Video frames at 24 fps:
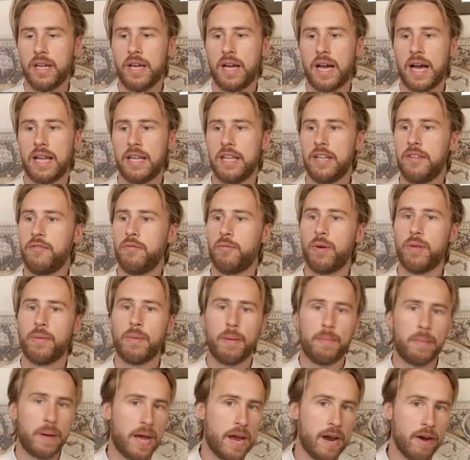I lived with
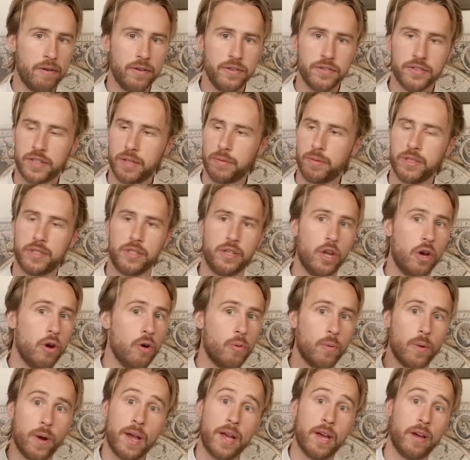my parents. There was
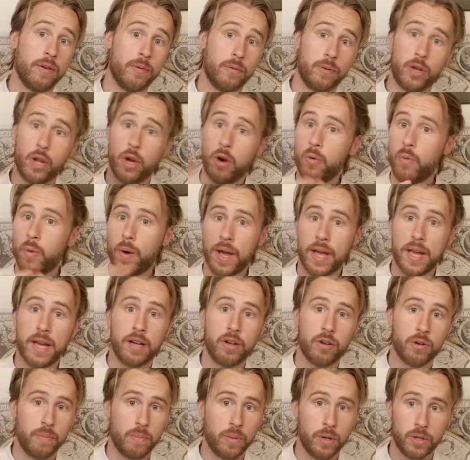no way I
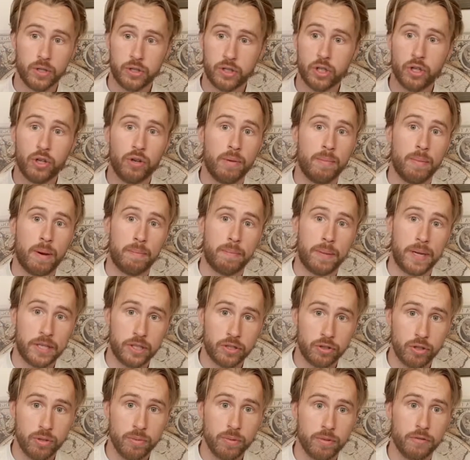could put a sauna in my
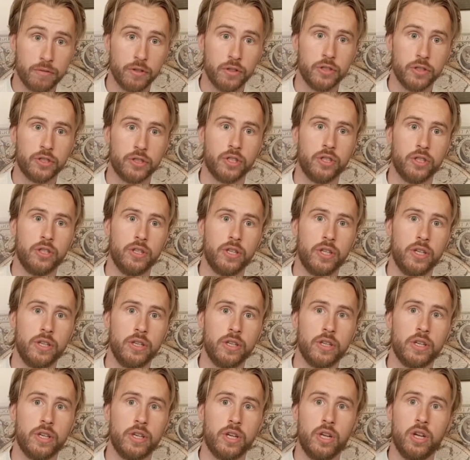bedroom, a full sauna,
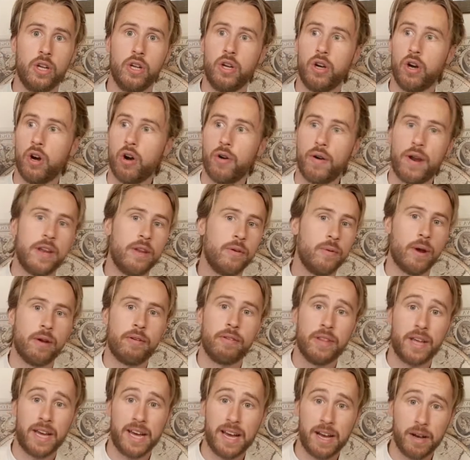or anywhere
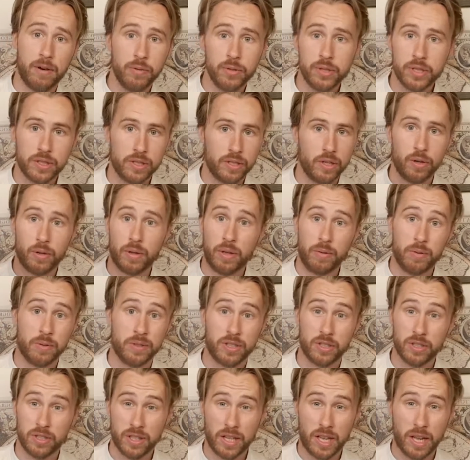in the house. There
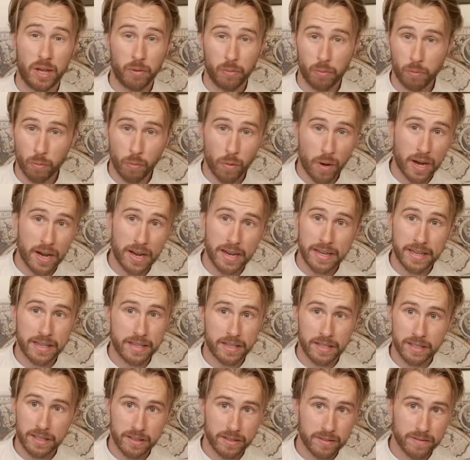was just like,
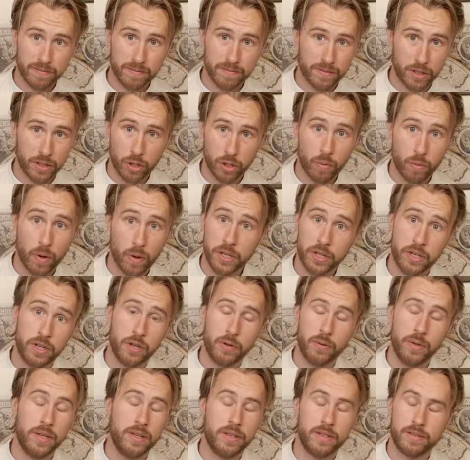why, what are you
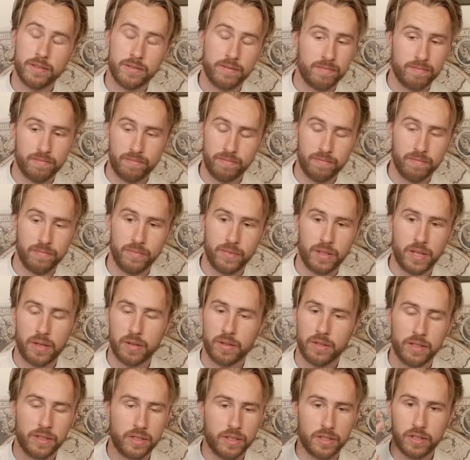doing? They
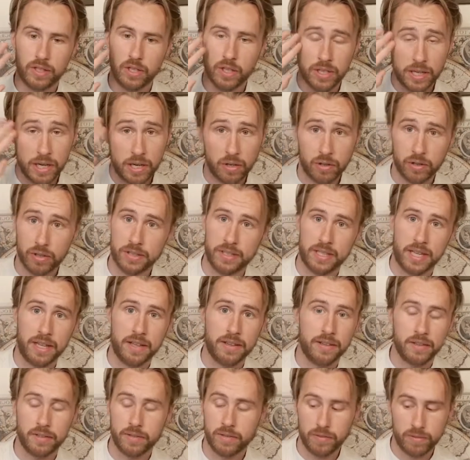didn't
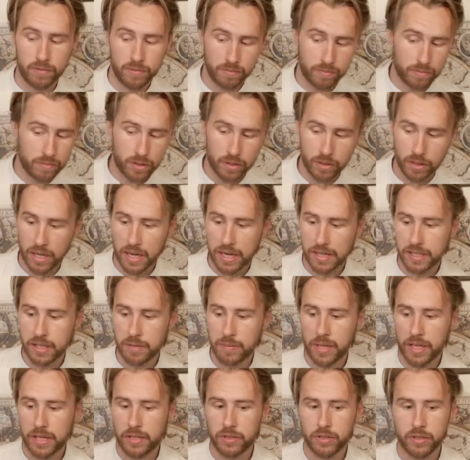understand the idea
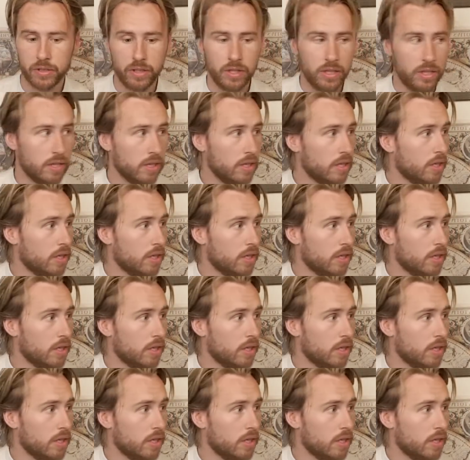behind the sauna.